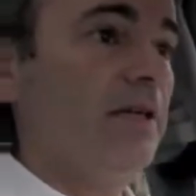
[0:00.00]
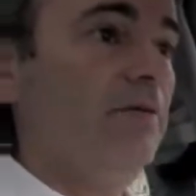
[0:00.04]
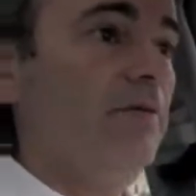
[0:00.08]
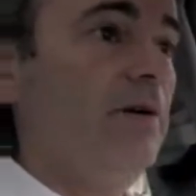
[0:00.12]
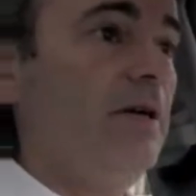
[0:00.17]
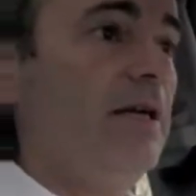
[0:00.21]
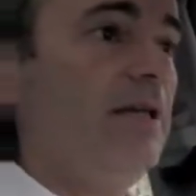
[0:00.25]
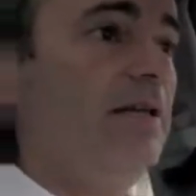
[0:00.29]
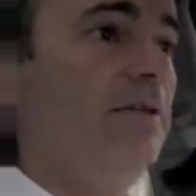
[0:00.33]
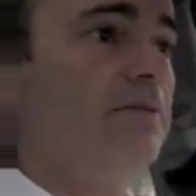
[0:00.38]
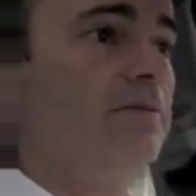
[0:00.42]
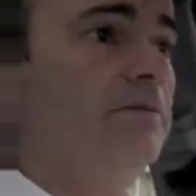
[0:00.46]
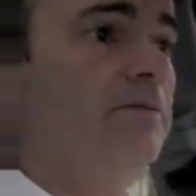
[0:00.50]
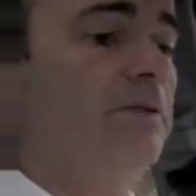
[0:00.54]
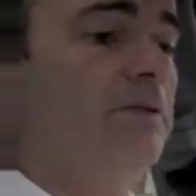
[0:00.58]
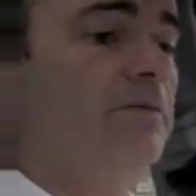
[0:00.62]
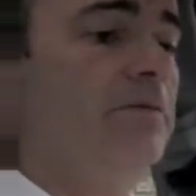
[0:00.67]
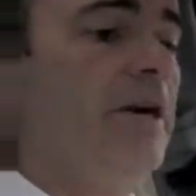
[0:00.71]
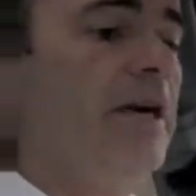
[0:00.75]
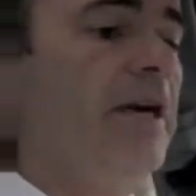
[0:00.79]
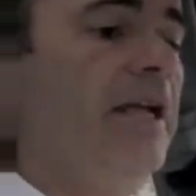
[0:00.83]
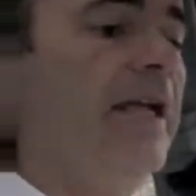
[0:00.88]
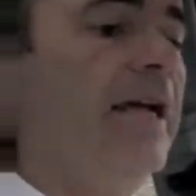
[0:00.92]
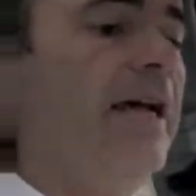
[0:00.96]
Well, we're
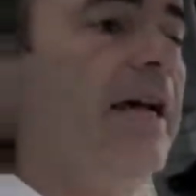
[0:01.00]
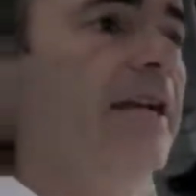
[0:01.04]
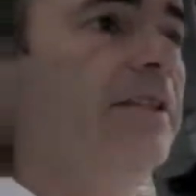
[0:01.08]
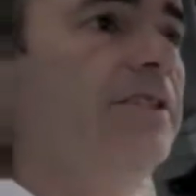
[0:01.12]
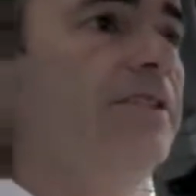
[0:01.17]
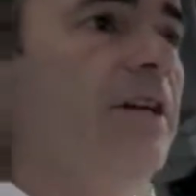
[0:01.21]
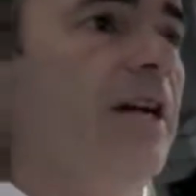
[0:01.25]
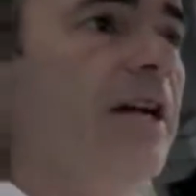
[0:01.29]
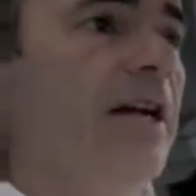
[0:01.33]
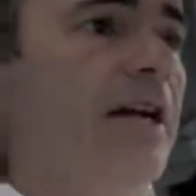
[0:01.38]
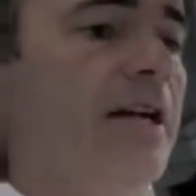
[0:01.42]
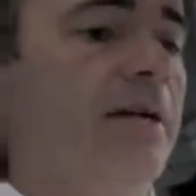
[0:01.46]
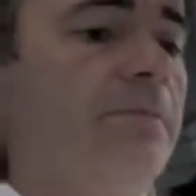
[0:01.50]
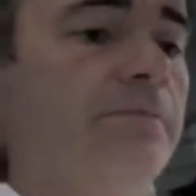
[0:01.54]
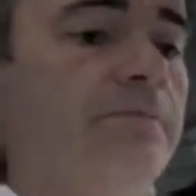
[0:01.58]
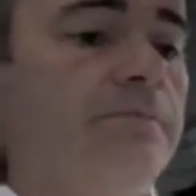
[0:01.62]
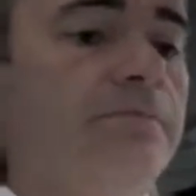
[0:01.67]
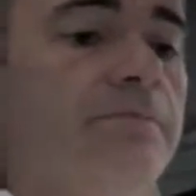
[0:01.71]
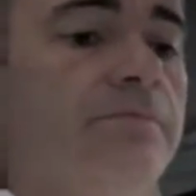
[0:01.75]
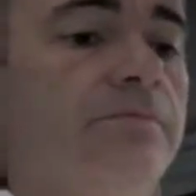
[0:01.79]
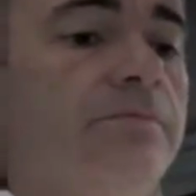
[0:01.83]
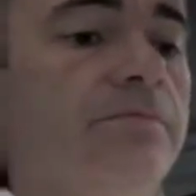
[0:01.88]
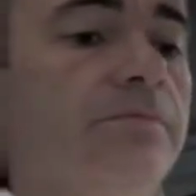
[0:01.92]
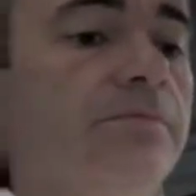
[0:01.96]
running out of time.
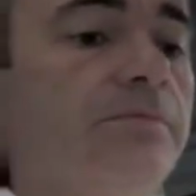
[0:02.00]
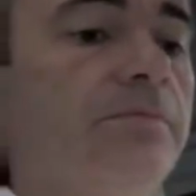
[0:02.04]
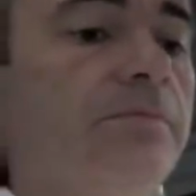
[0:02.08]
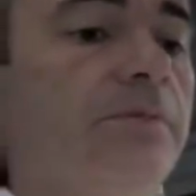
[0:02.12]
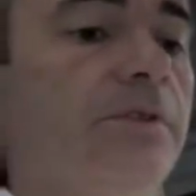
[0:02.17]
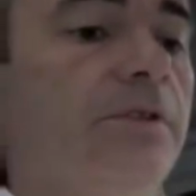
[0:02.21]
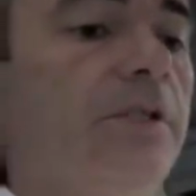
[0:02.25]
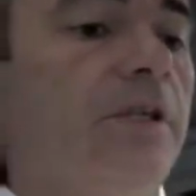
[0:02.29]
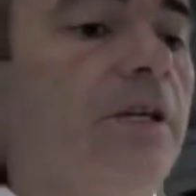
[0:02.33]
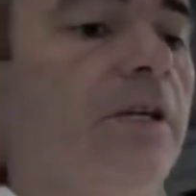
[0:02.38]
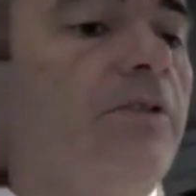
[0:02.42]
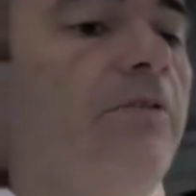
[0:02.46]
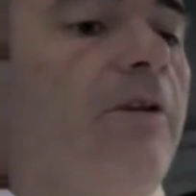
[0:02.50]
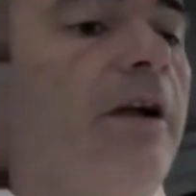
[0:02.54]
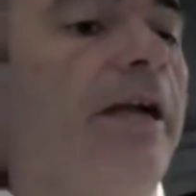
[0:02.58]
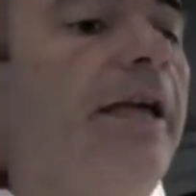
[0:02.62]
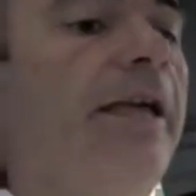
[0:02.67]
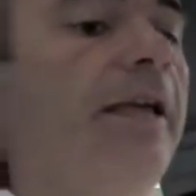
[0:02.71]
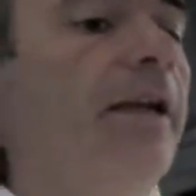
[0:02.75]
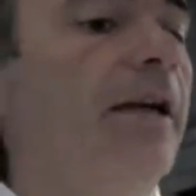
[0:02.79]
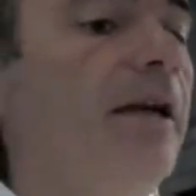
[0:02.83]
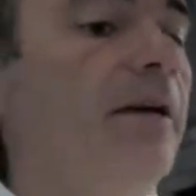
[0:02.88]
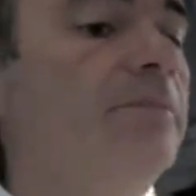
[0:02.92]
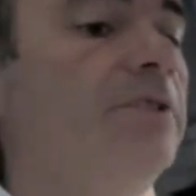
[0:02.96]
I'm gonna crank
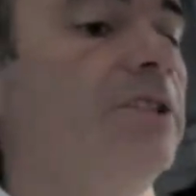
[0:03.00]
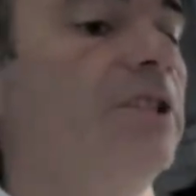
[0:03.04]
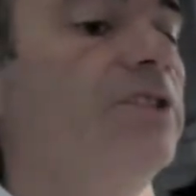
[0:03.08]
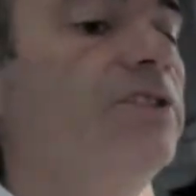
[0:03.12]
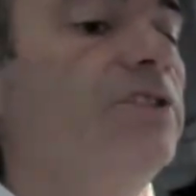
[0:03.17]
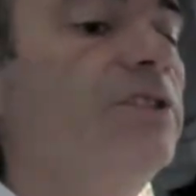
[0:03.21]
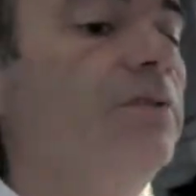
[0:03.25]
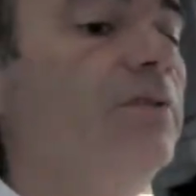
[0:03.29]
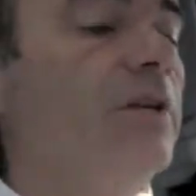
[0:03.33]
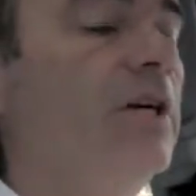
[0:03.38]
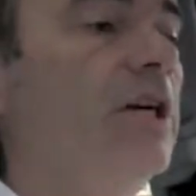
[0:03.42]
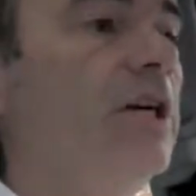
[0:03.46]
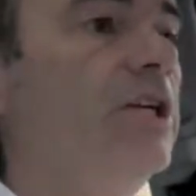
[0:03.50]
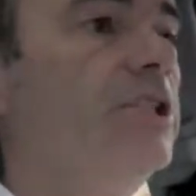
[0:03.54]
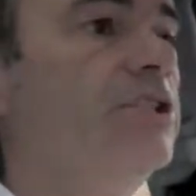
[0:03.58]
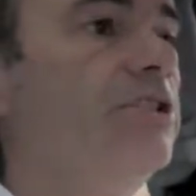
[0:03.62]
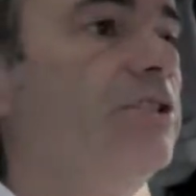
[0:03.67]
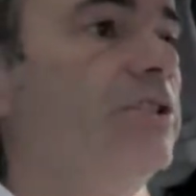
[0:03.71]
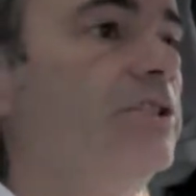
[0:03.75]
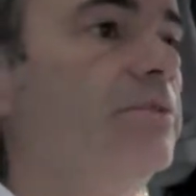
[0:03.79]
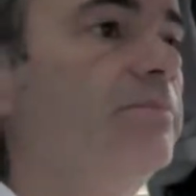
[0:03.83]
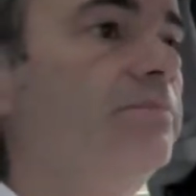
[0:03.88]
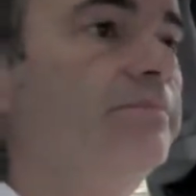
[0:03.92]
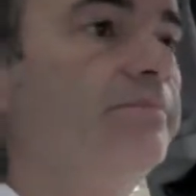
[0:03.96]
it up just to
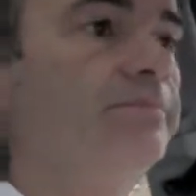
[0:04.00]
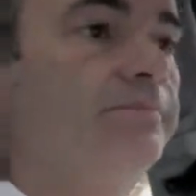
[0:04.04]
100,